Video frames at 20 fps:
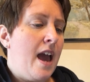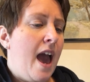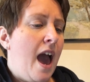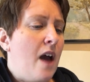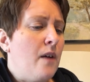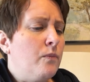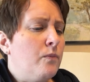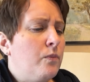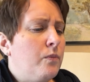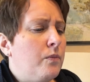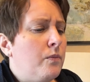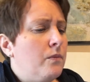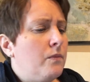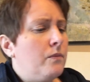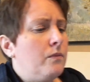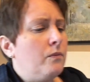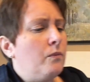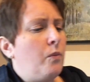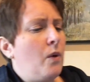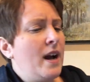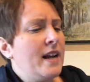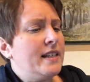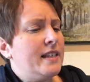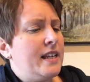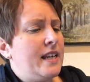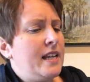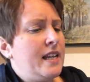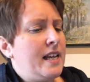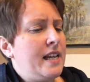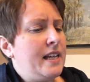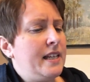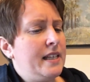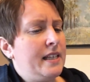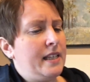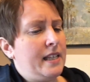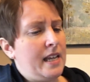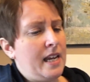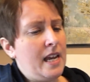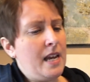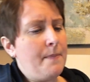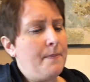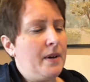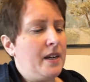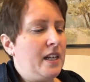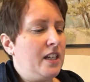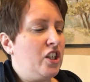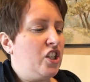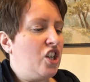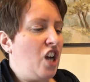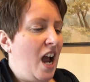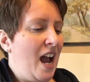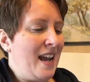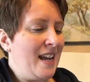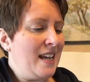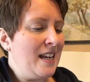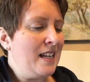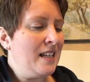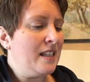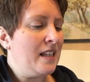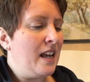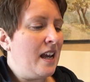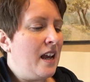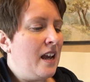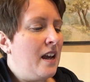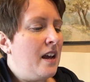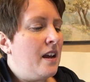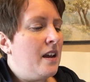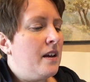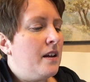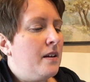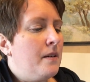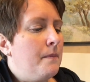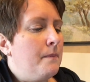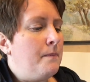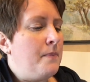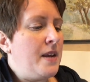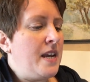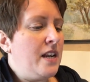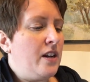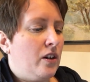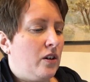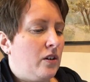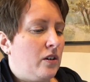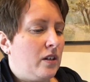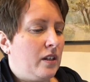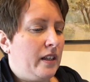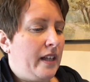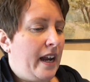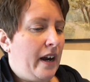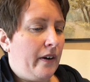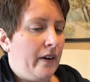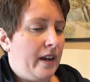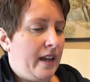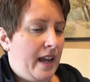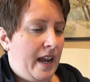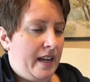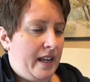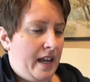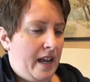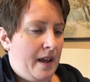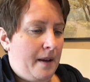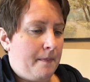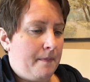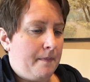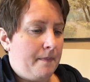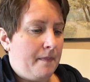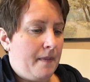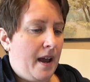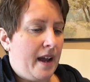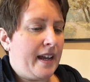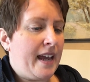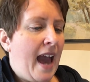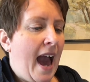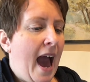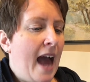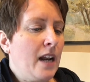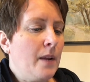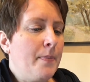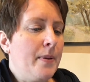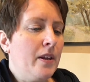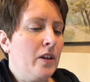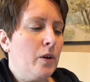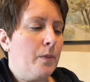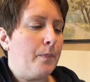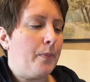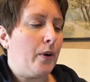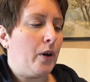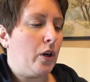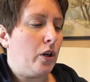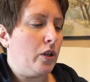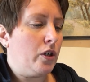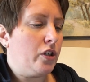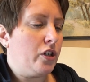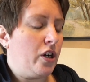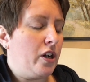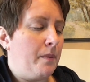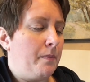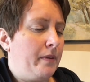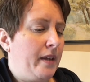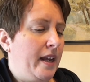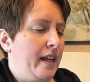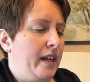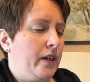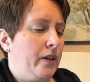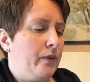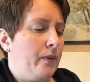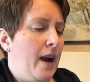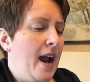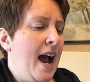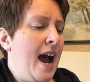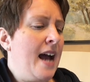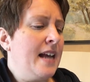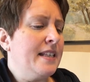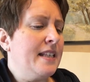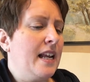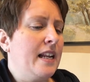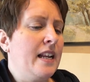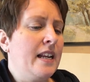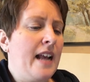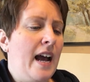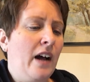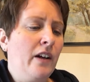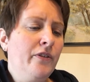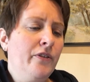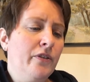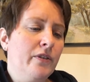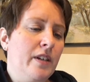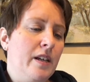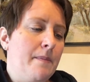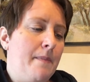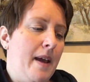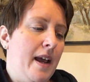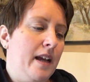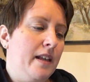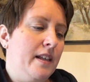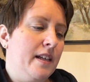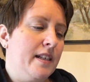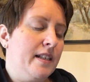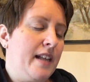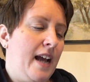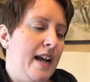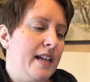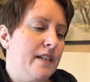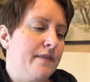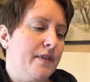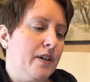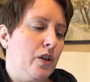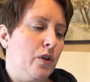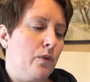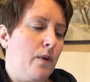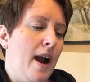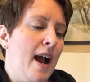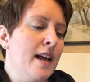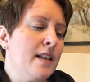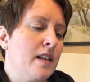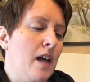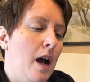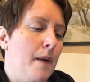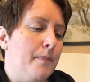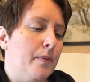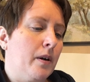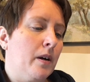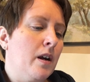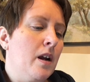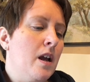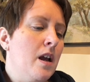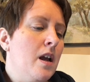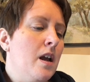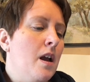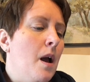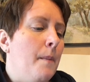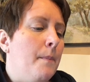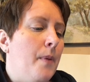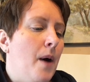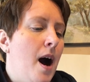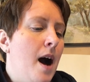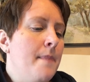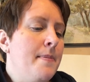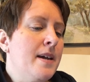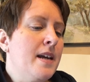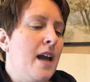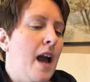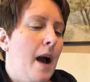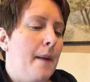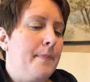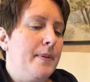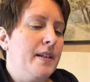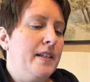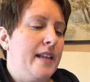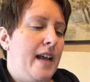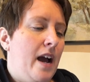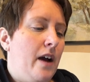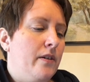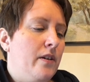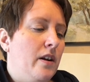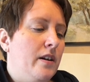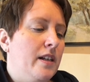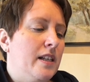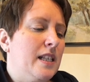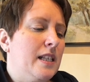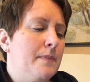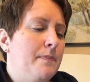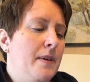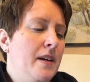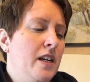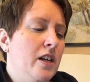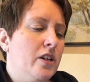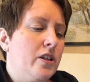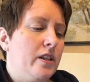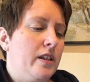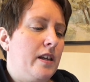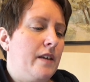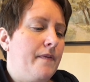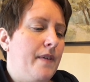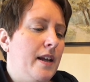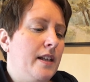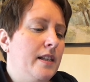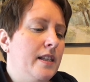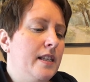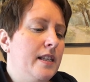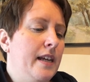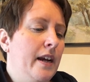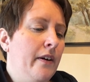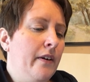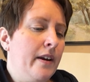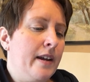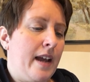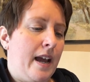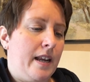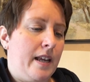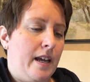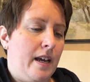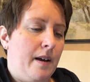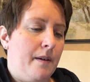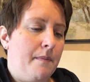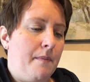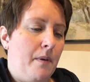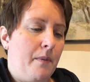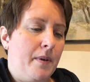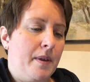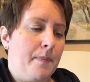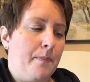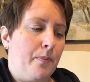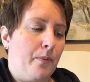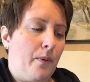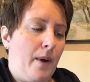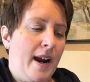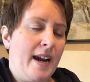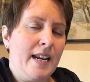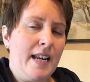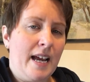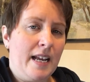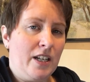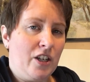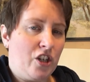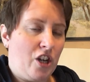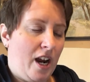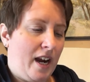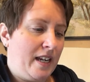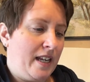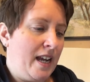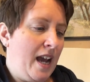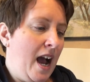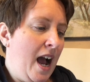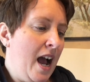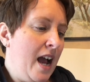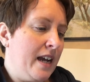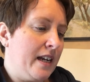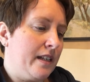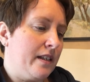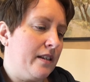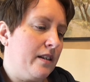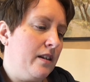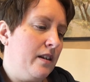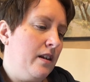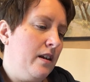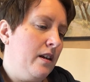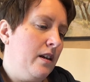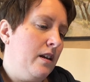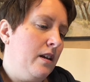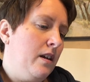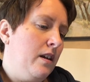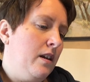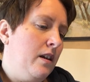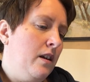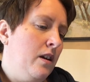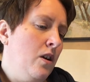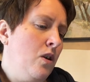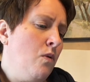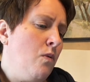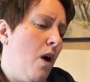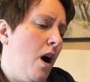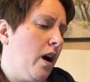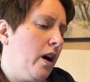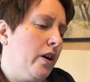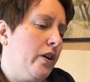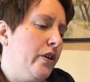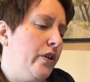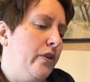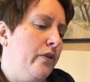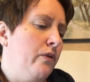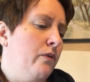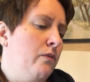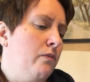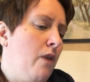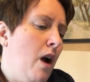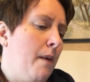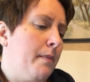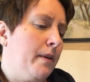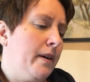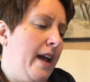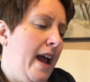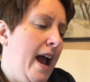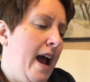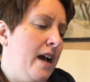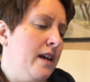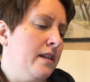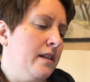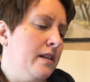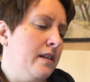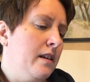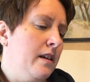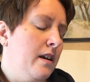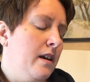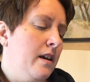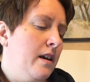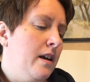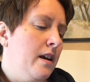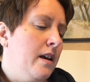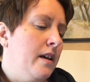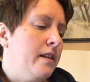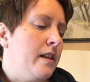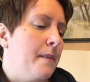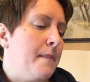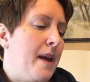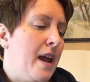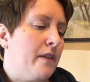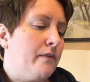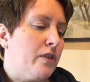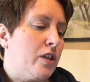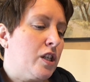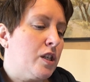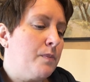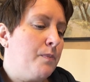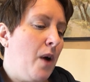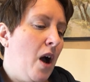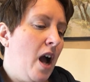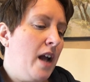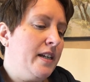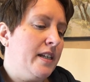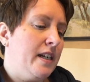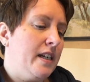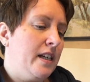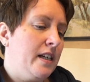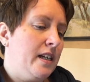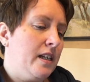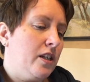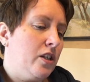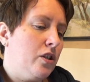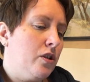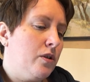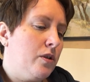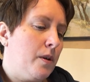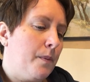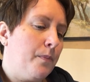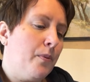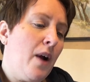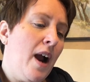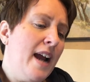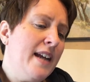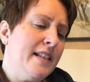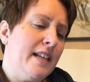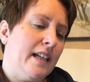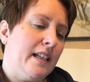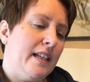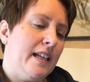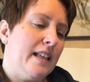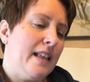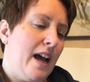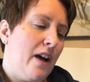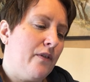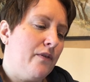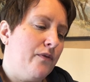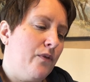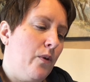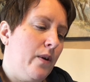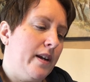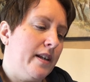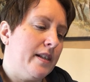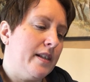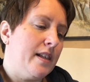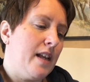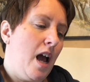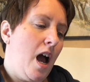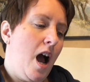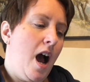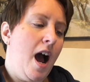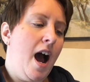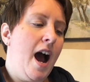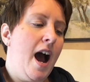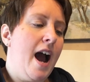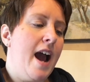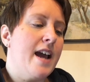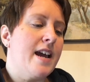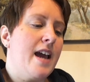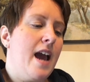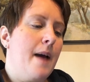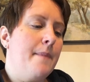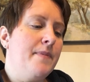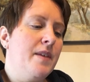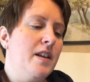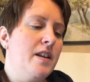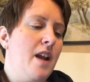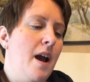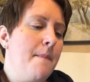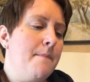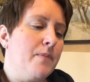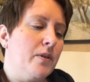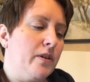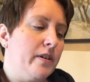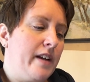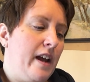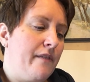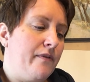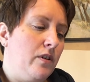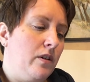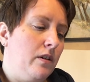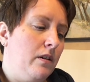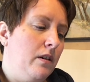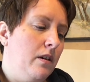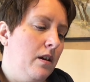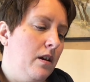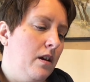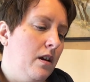And what did he see but a giant beetle glaring at him? A caterpillar perched on a blade of grass, and an elderly man the size of a grasshopper bobbing up and down on a spinach leaf and staring at him with bright and shiny eyes. "Who are you?" Robert asked. The man responded in a surprisingly loud voice. "I am the Number Devil."